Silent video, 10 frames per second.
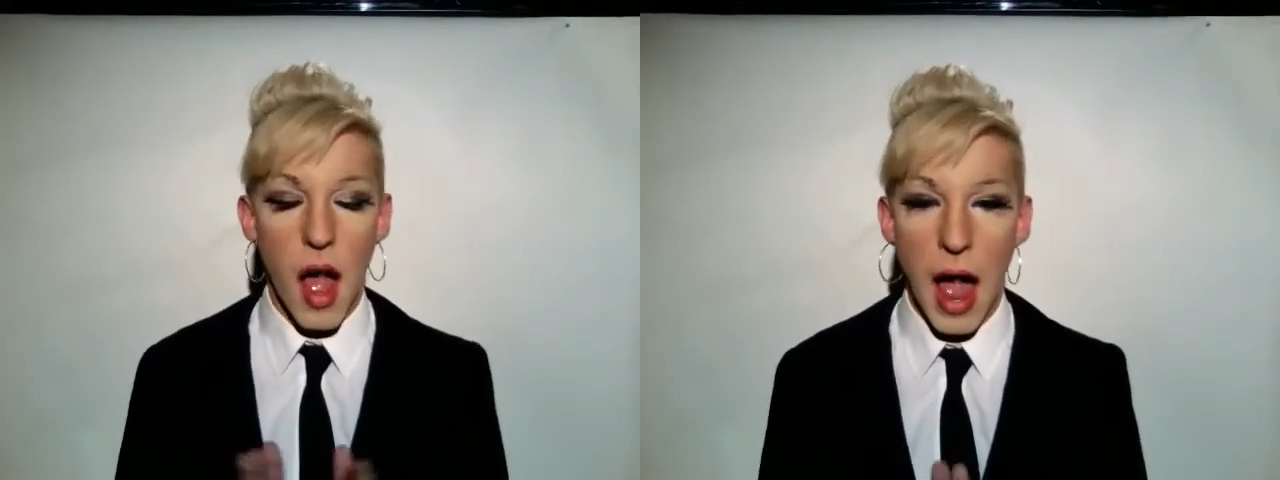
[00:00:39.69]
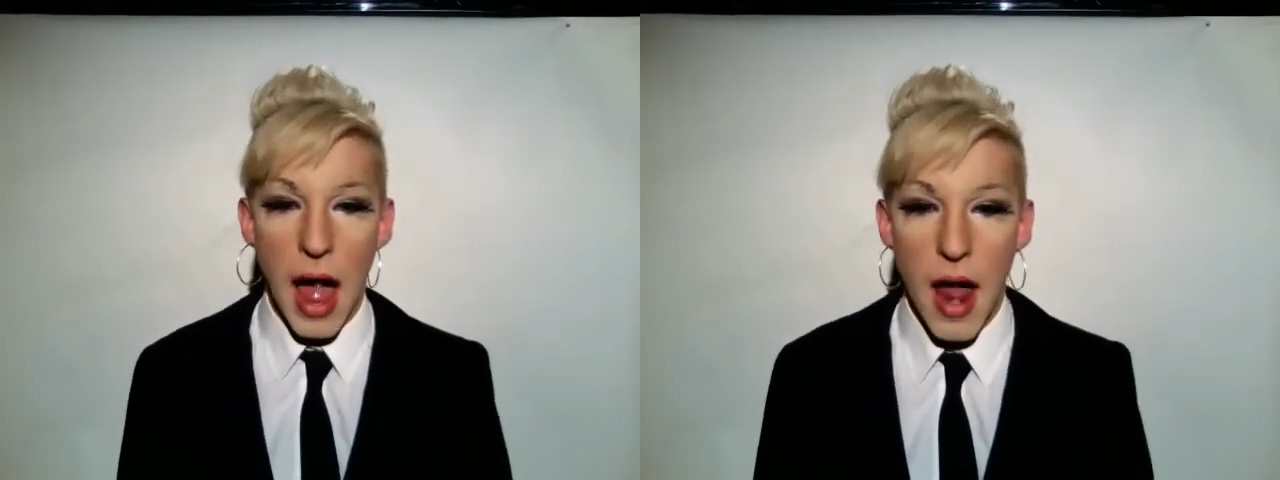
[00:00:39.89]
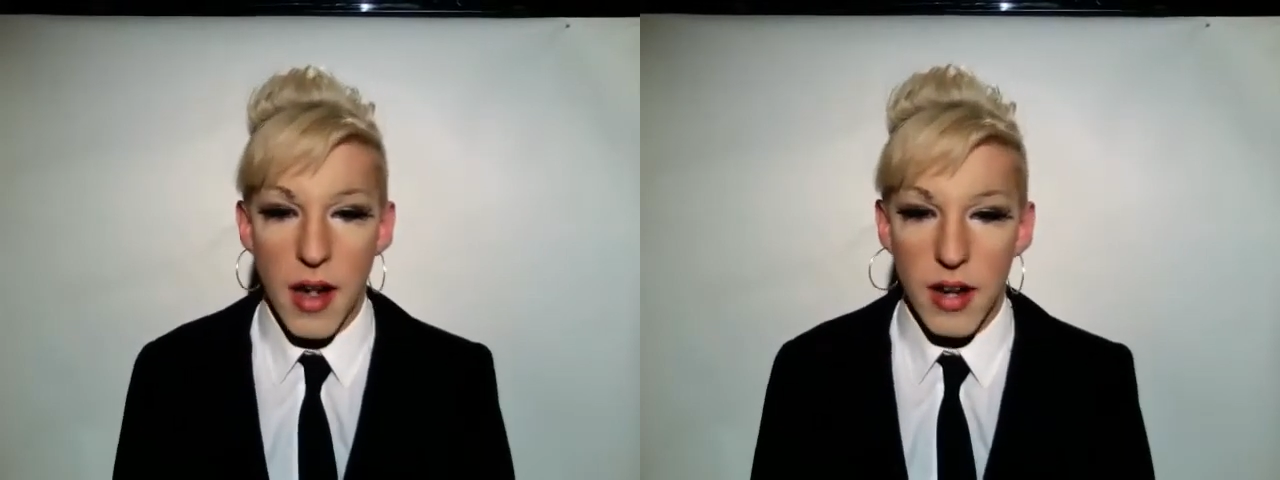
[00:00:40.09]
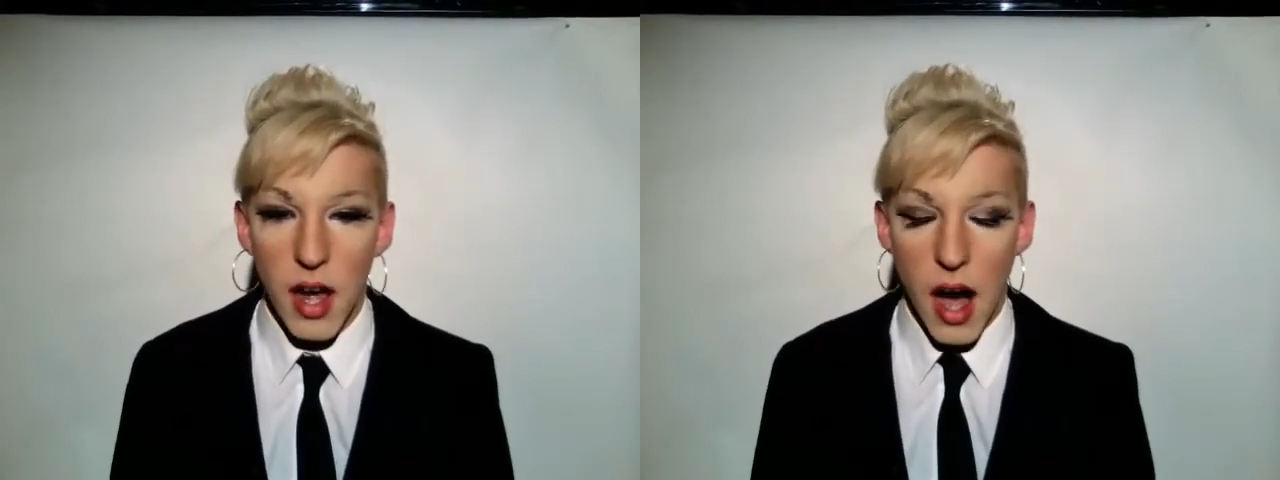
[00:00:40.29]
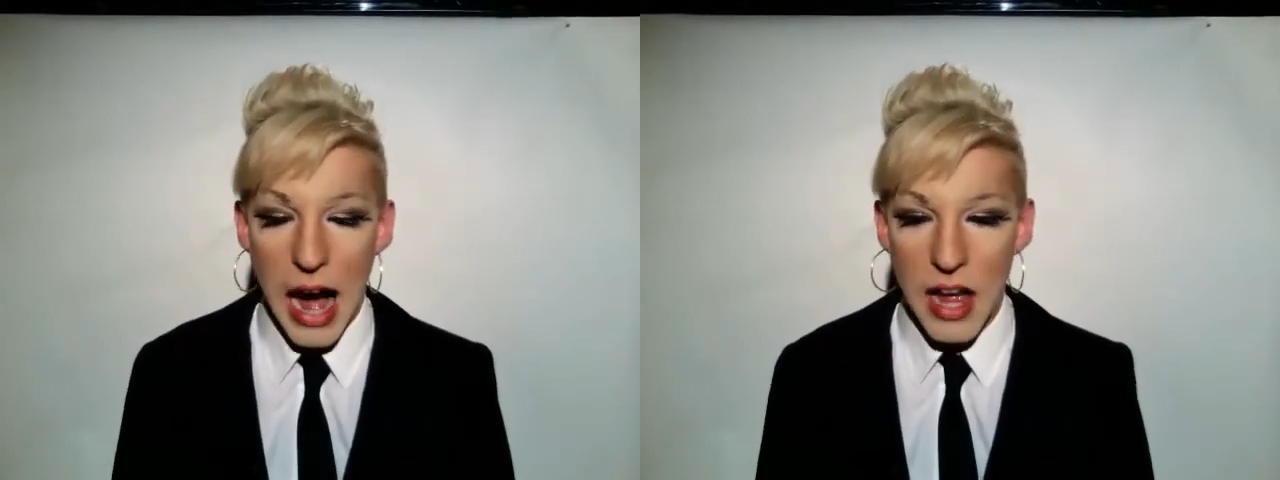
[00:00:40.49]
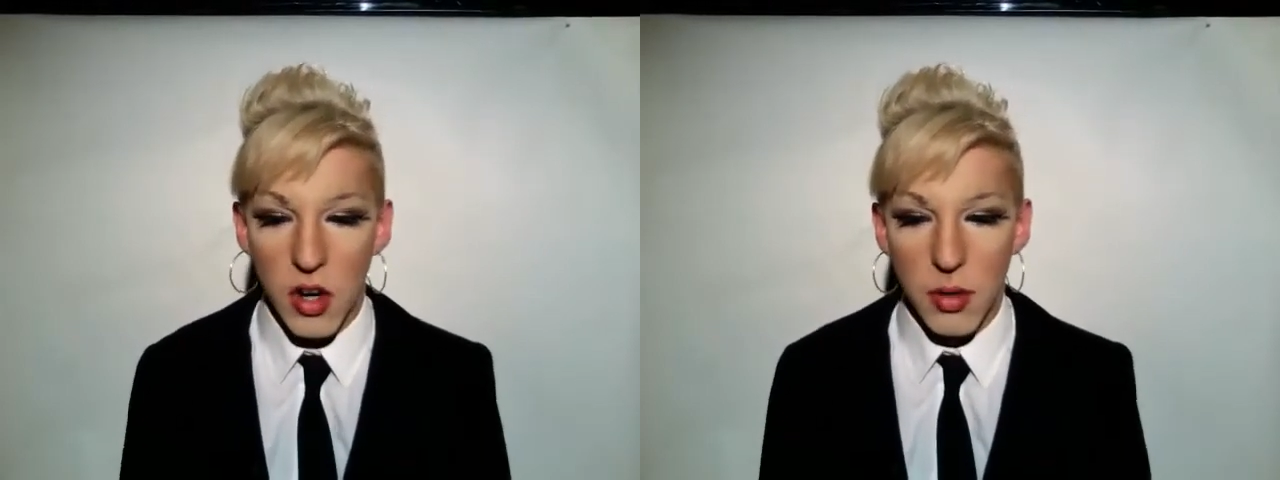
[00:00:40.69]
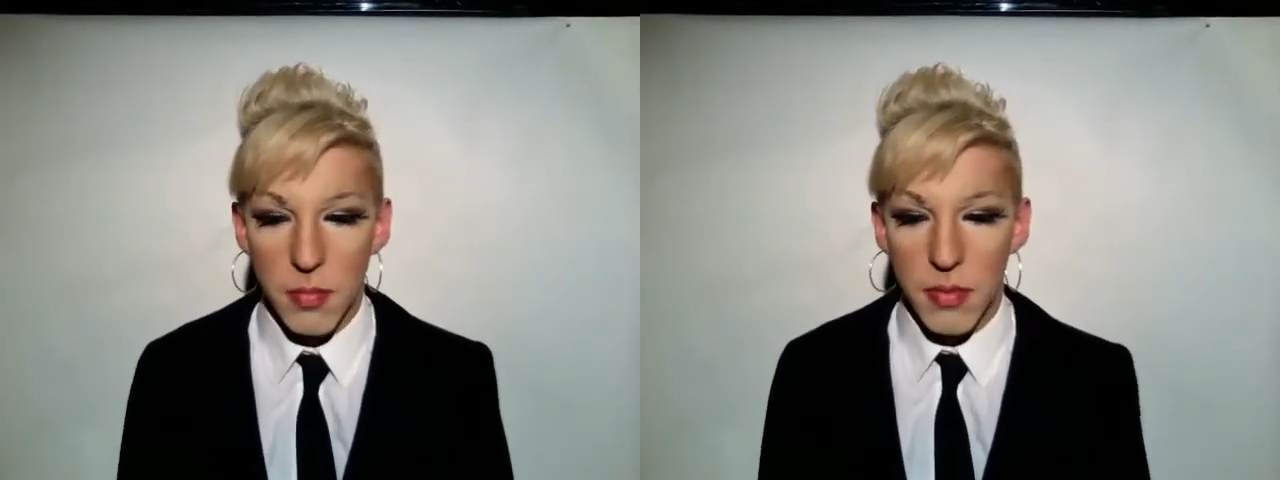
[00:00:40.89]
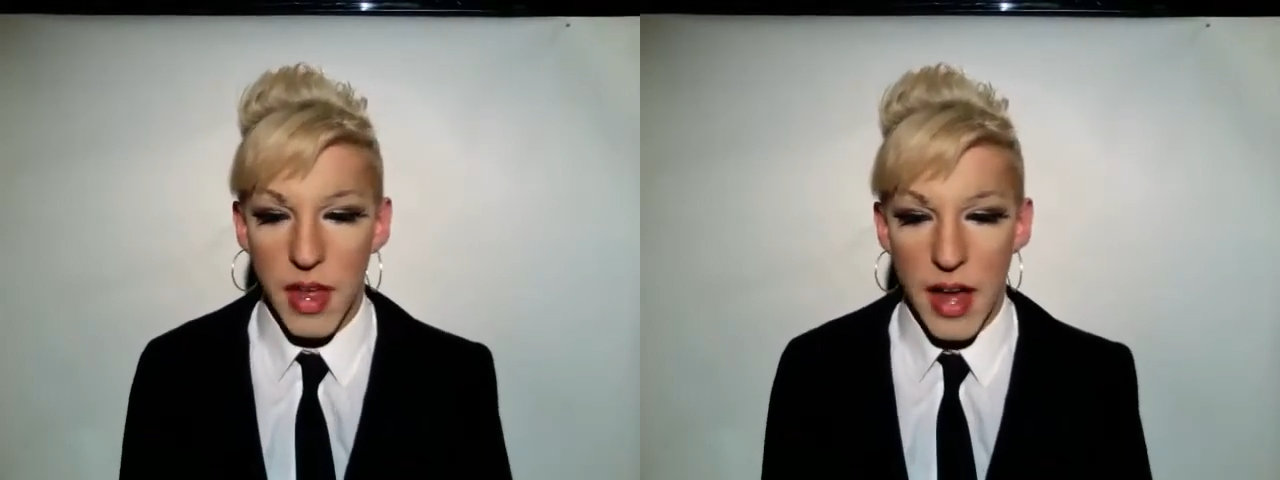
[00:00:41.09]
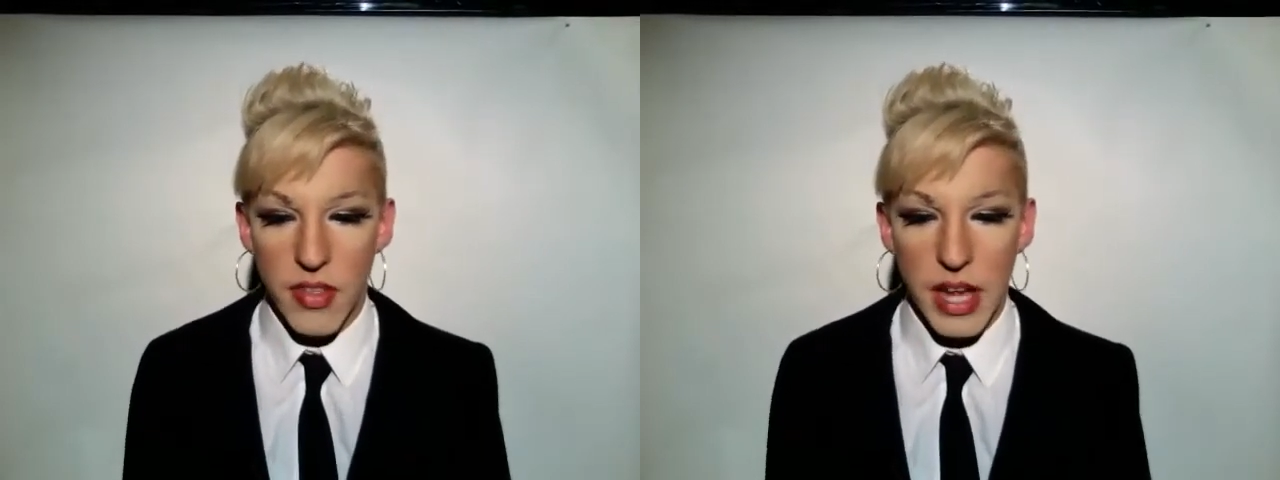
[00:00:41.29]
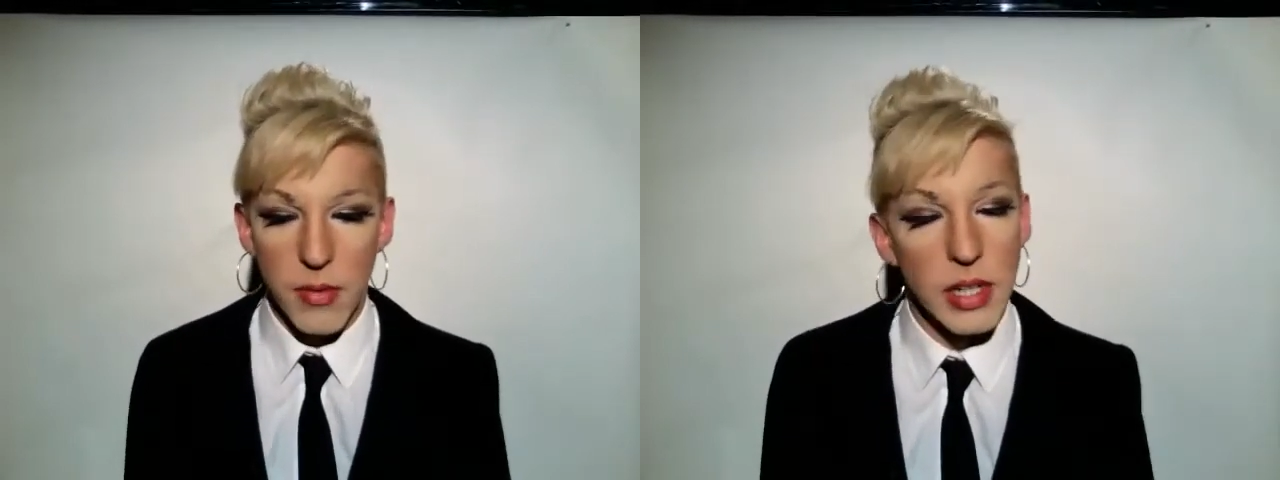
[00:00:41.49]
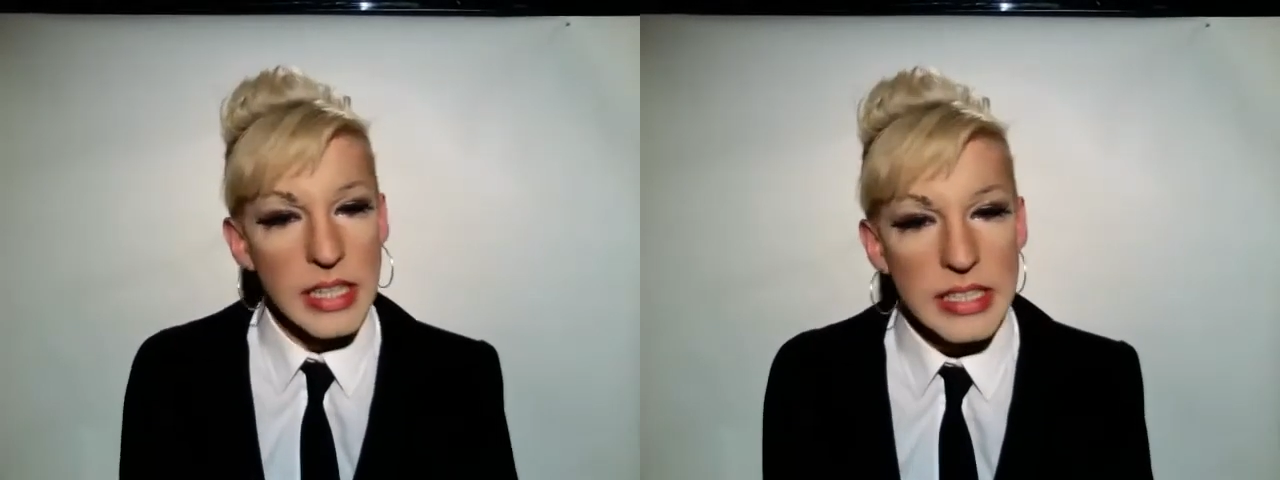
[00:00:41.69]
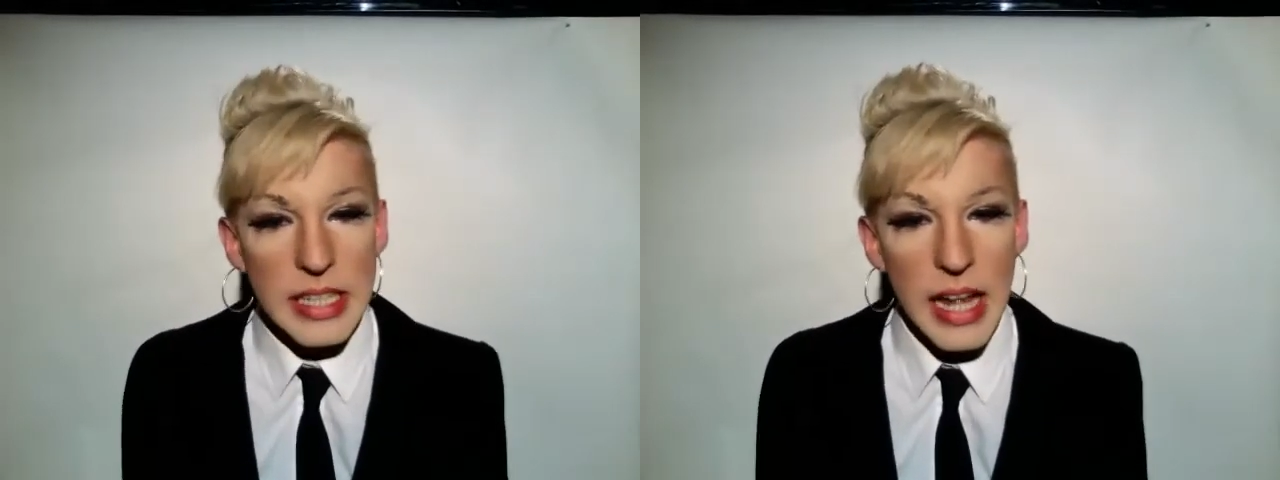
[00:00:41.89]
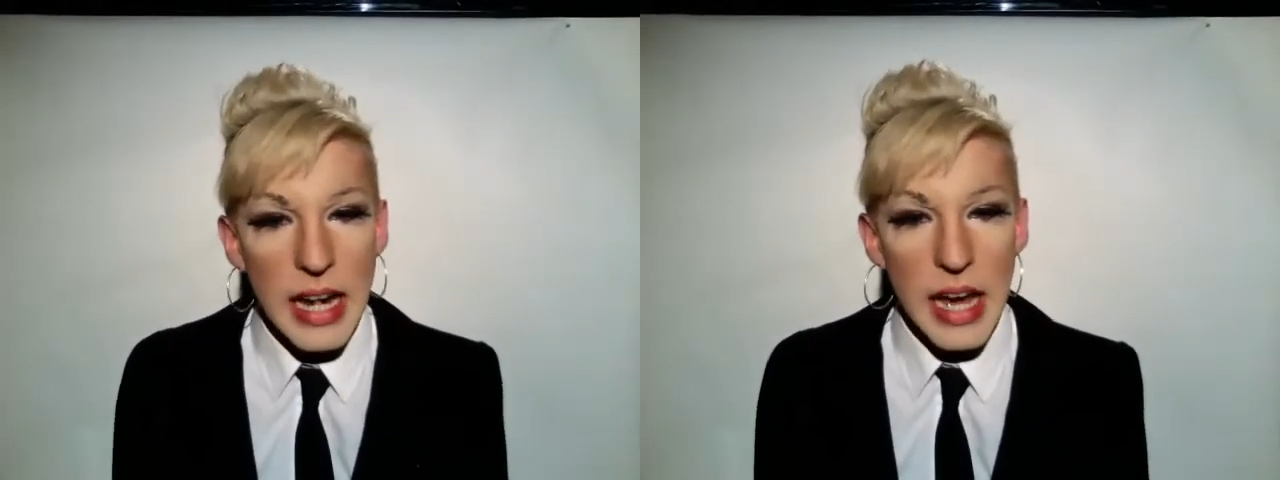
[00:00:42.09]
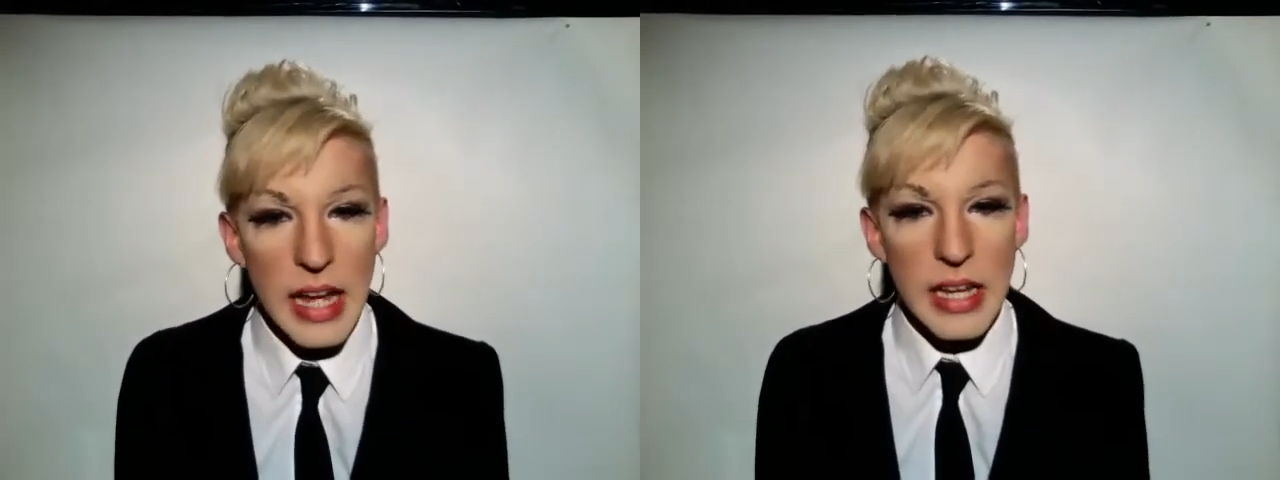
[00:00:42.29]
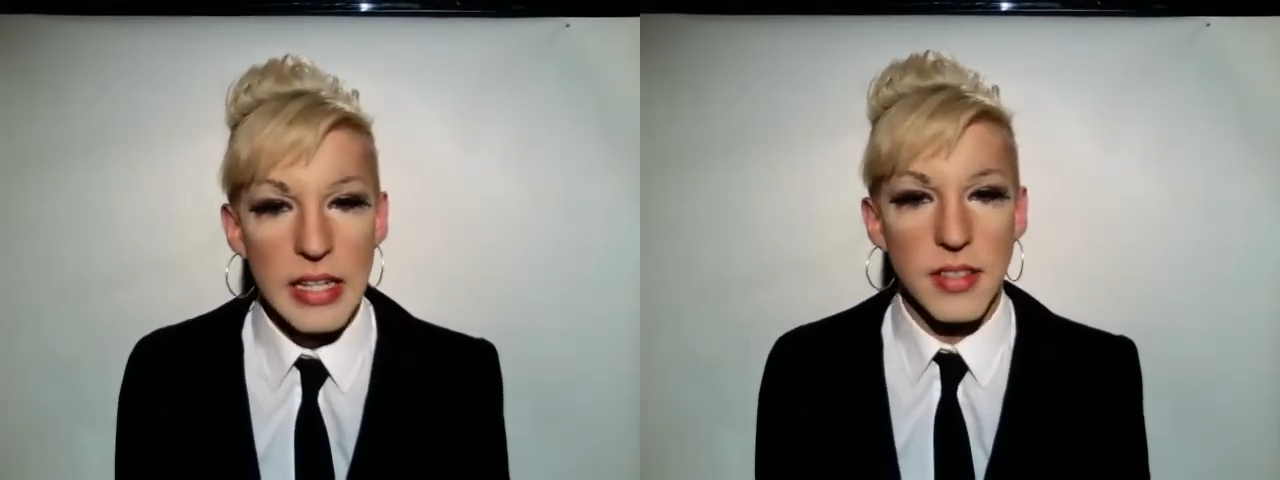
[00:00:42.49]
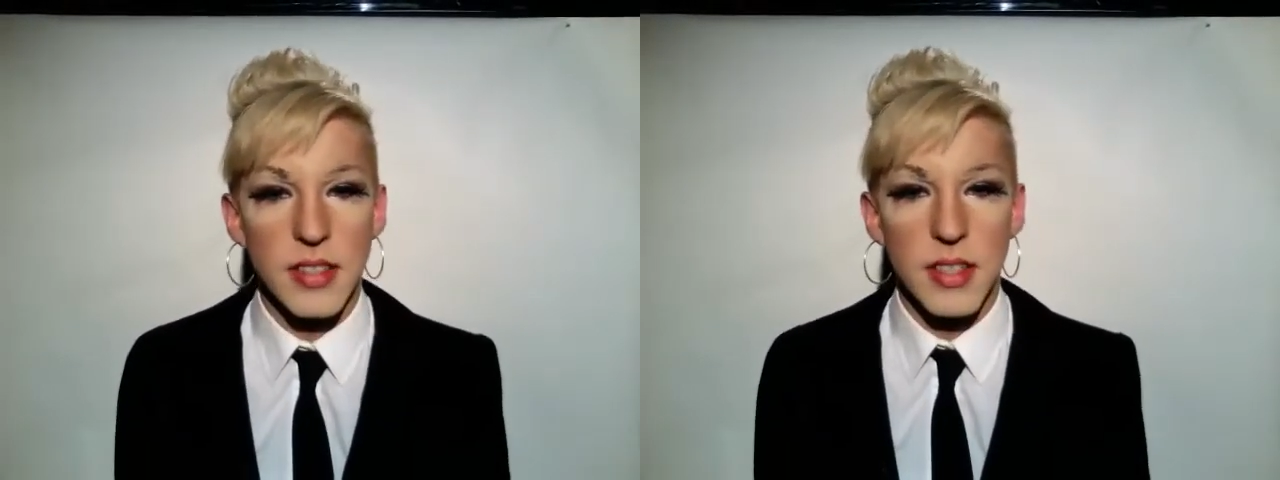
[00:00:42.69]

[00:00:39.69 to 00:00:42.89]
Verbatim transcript: And I hope that they really see that as